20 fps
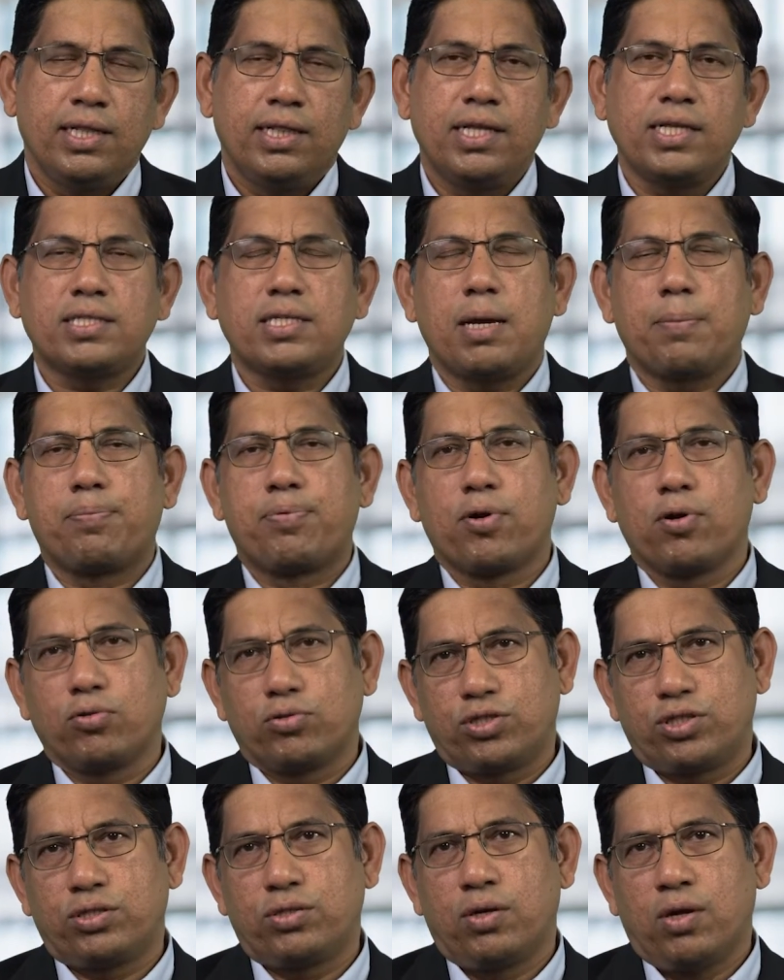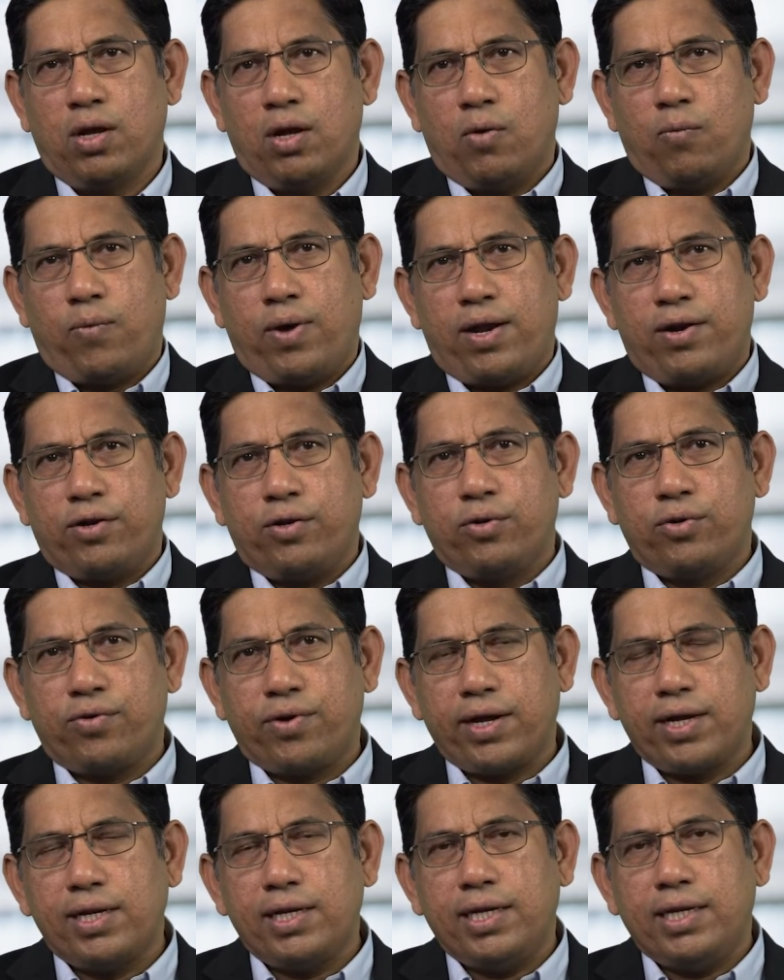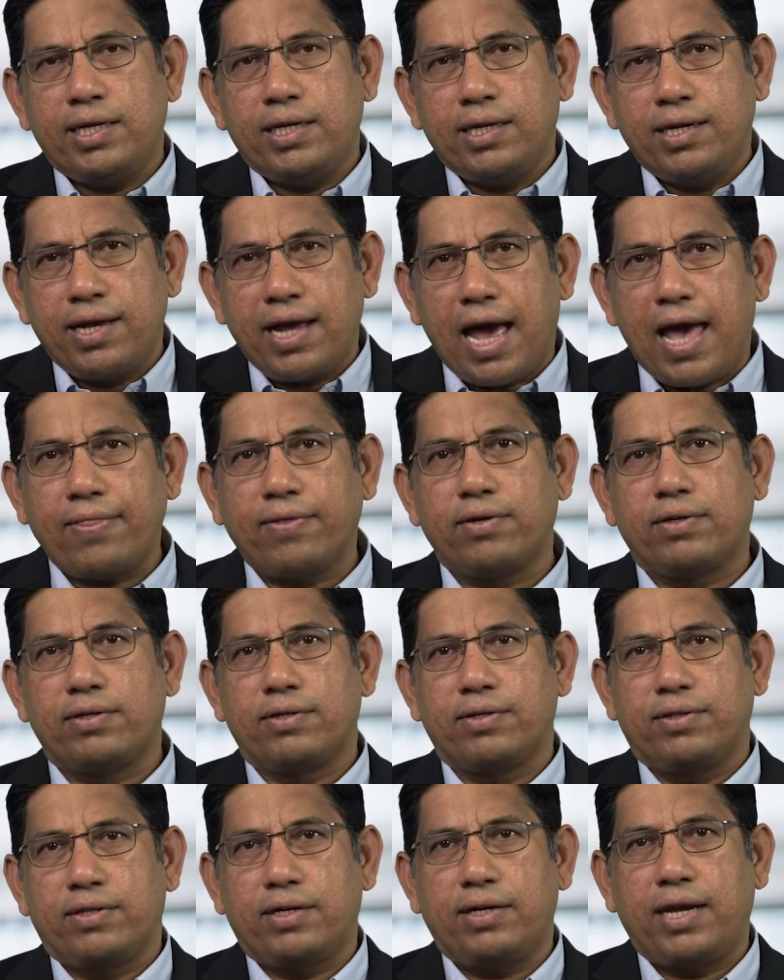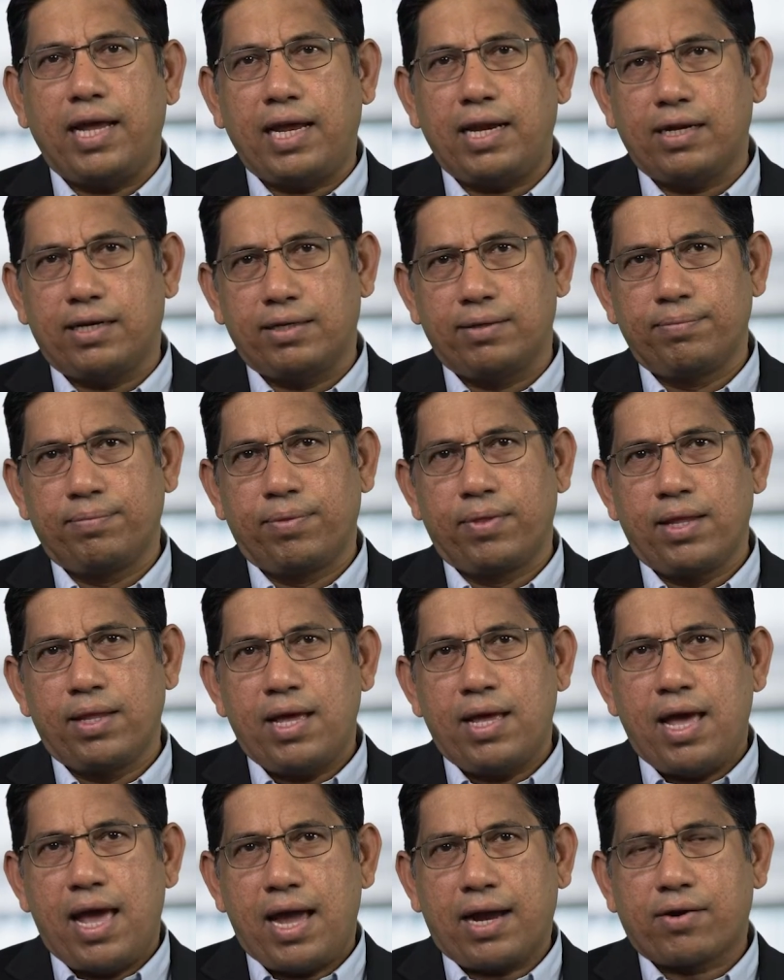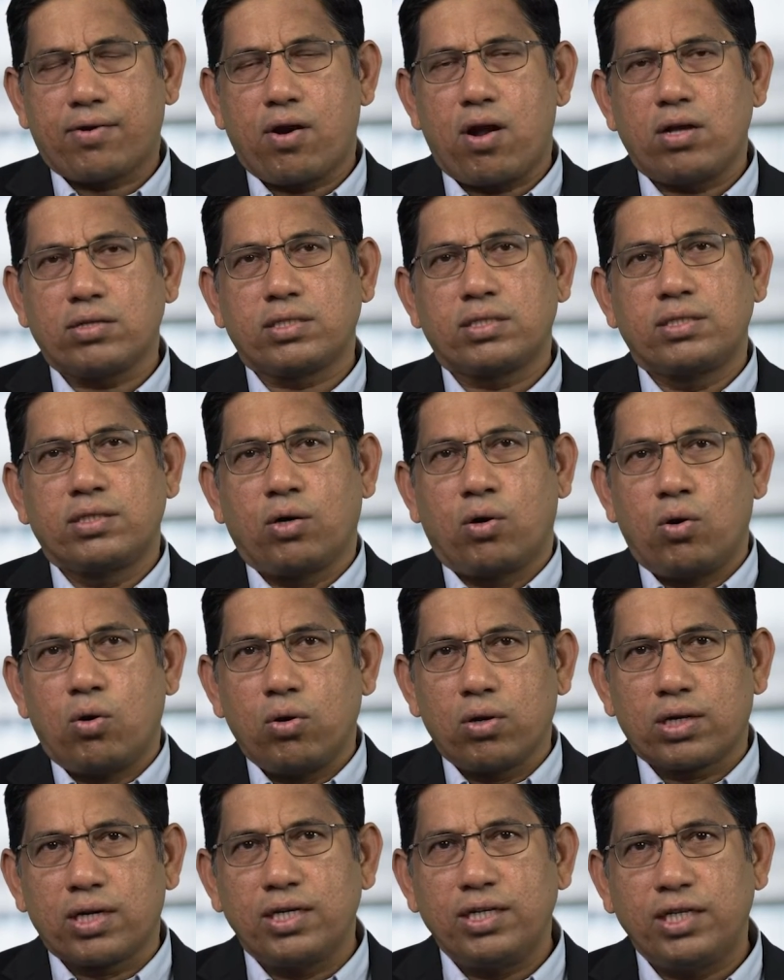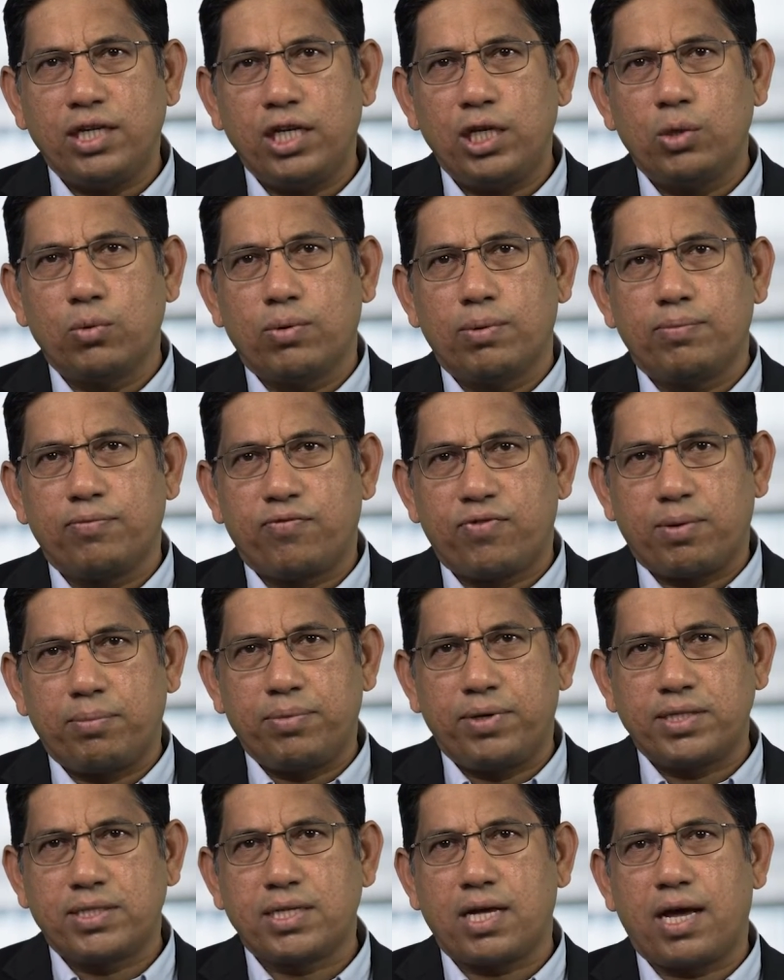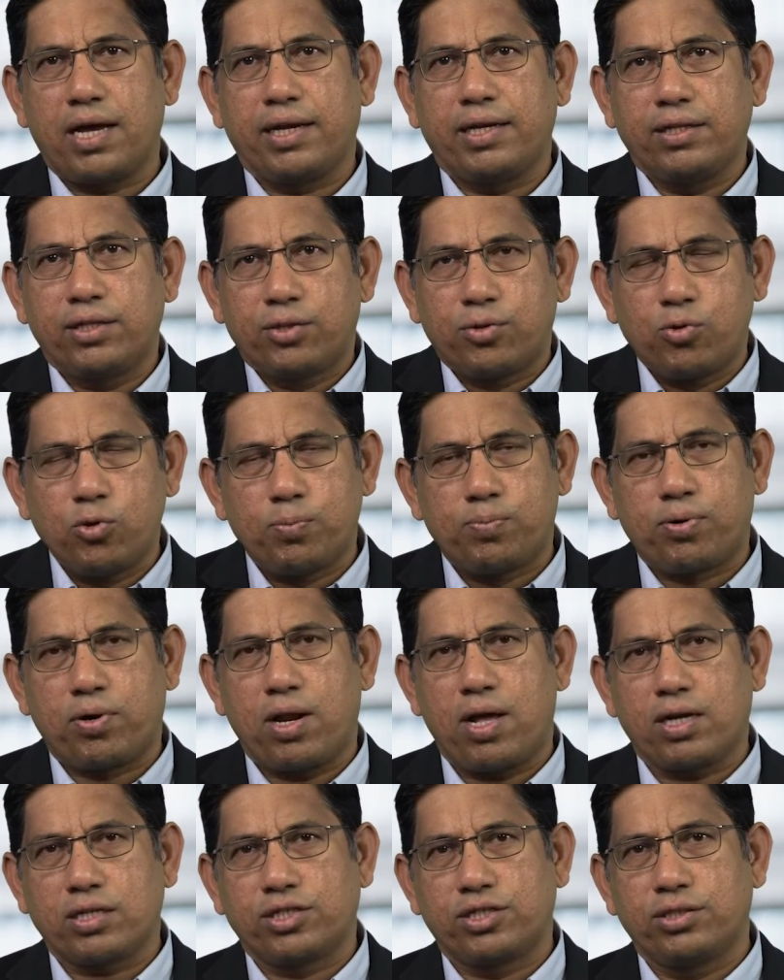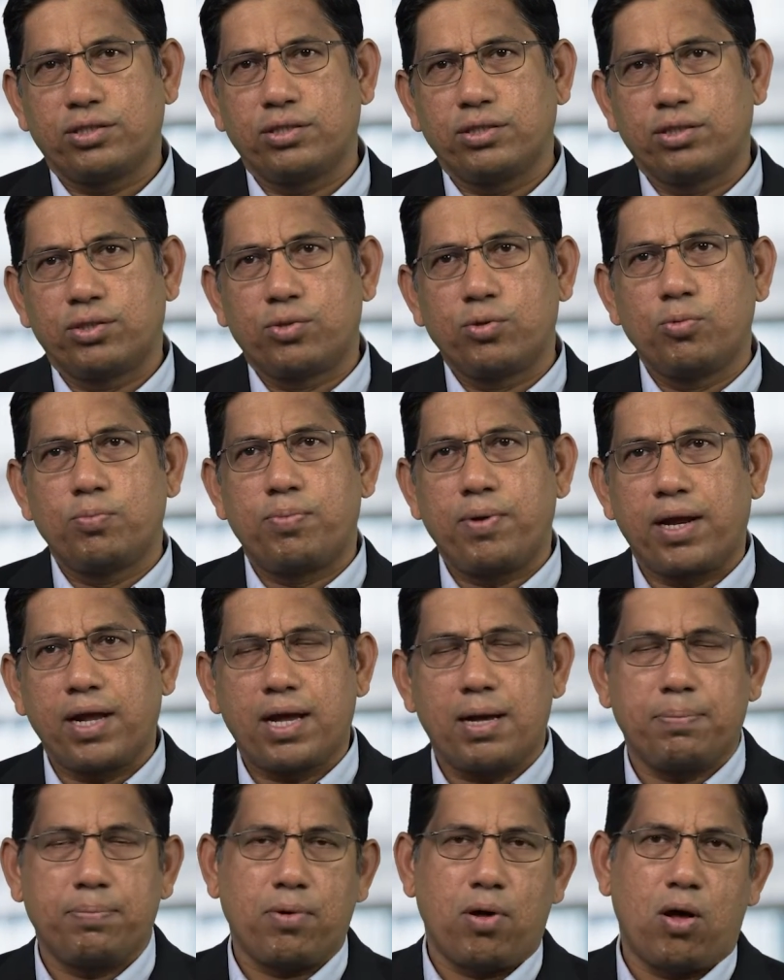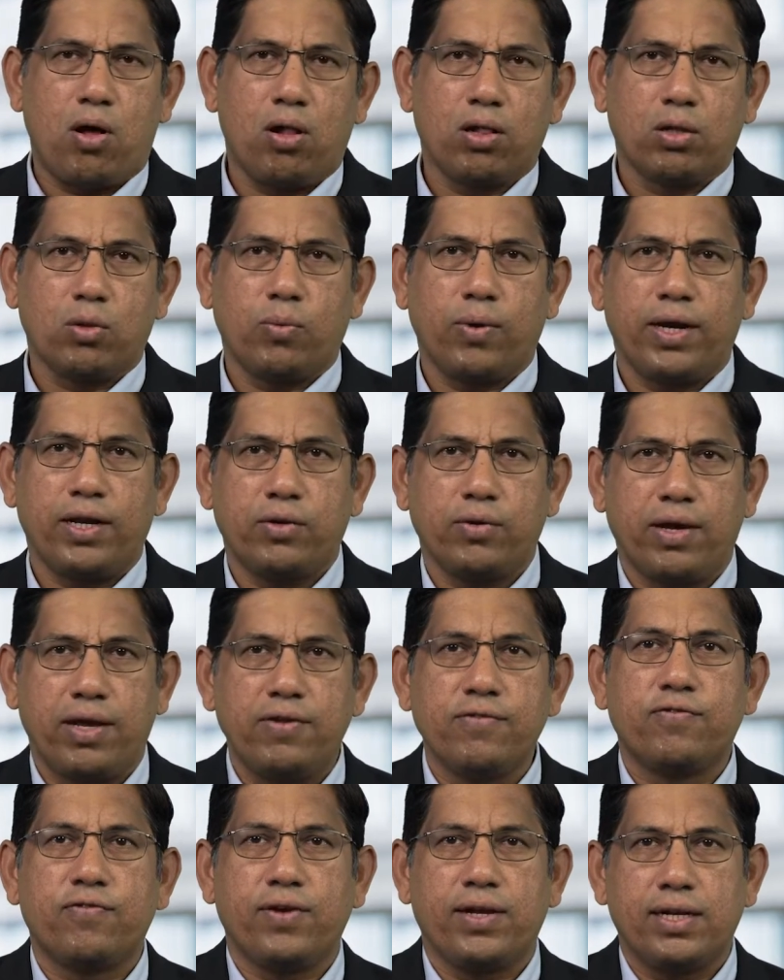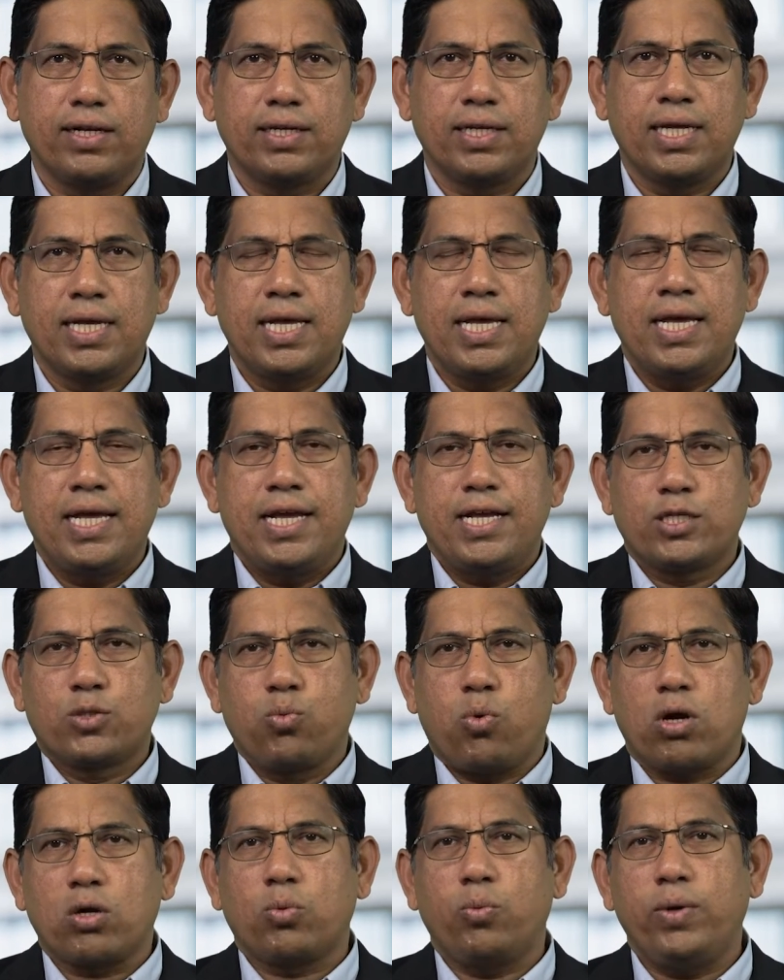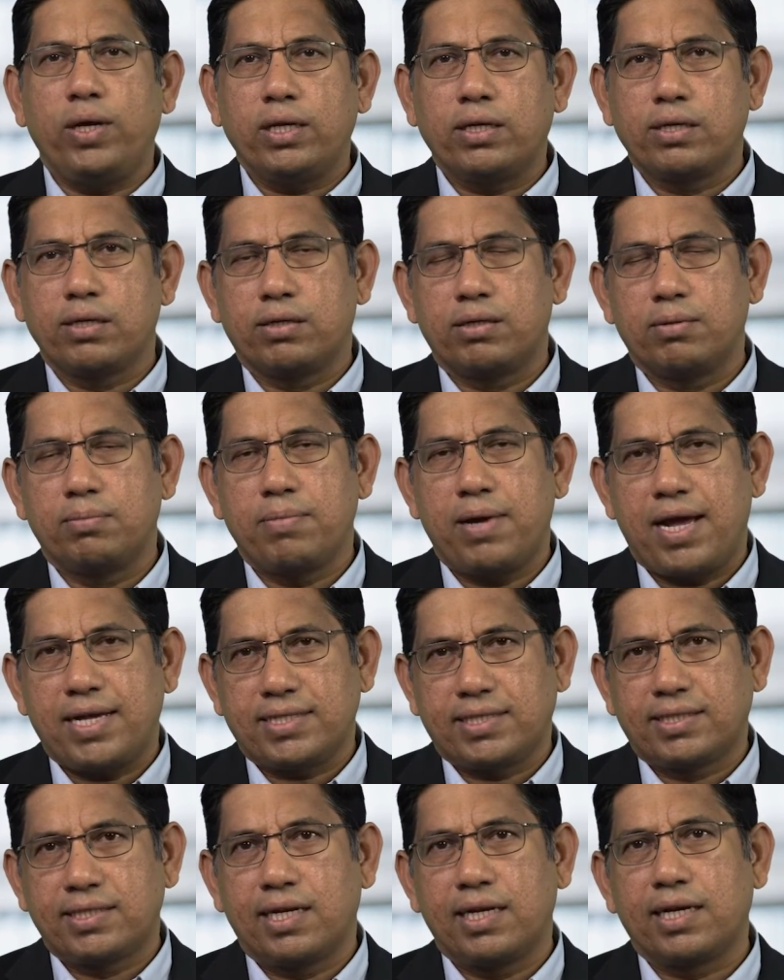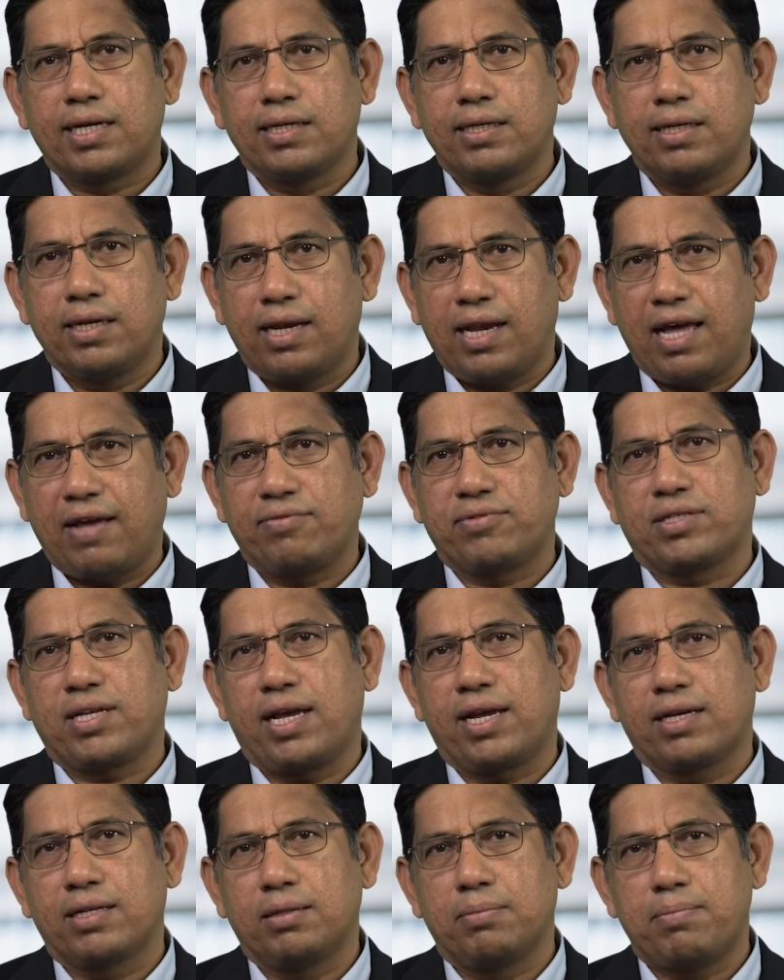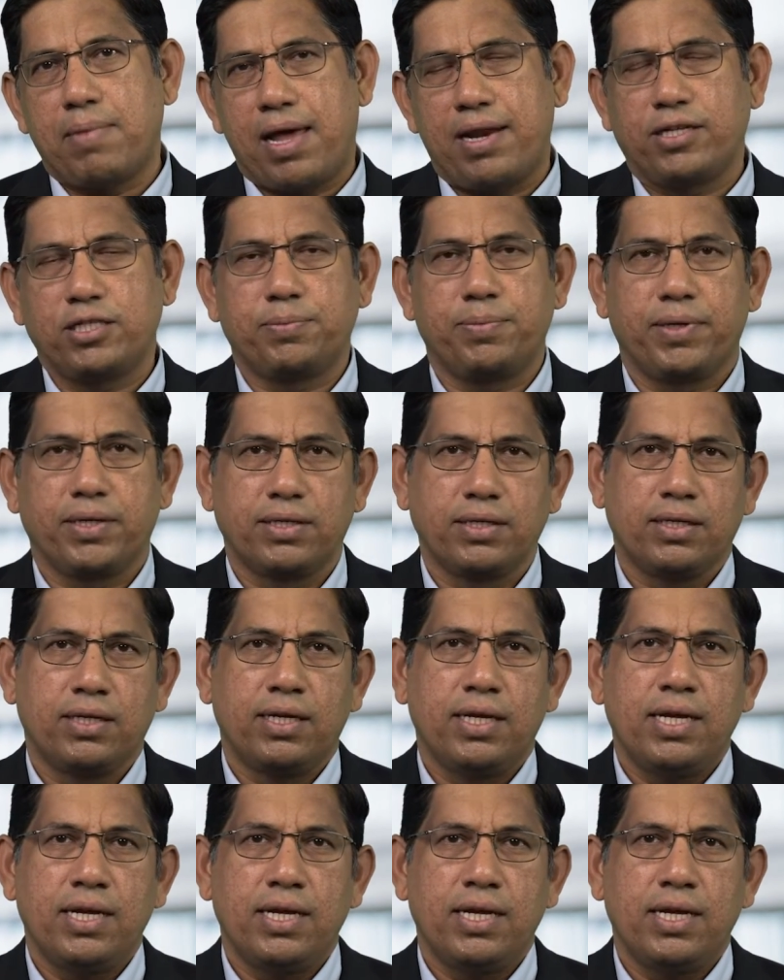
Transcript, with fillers: This approach, where you really gather the data across the whole continuum from design through production through bring up all the way to in-field, is what we term as silicon lifecycle management.